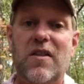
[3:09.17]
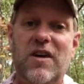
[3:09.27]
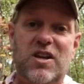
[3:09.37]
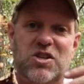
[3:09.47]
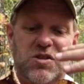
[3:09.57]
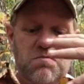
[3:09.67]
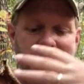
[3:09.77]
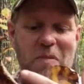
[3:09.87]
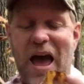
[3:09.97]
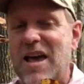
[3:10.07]
that it just
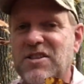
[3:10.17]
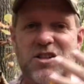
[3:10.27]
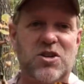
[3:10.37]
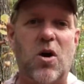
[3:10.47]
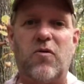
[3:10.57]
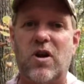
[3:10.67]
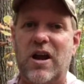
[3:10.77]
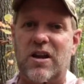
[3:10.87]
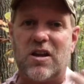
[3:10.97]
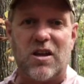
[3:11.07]
masks over
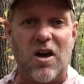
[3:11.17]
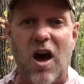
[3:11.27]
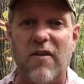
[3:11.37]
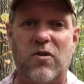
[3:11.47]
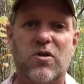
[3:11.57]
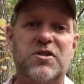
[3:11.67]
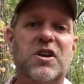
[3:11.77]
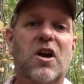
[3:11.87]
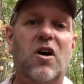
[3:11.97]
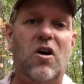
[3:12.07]
and covers
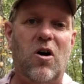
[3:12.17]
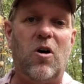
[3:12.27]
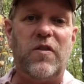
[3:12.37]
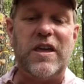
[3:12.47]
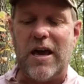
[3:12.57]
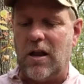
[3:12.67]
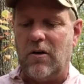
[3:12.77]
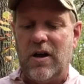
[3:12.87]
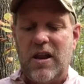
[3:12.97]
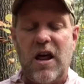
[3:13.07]
all the yellow.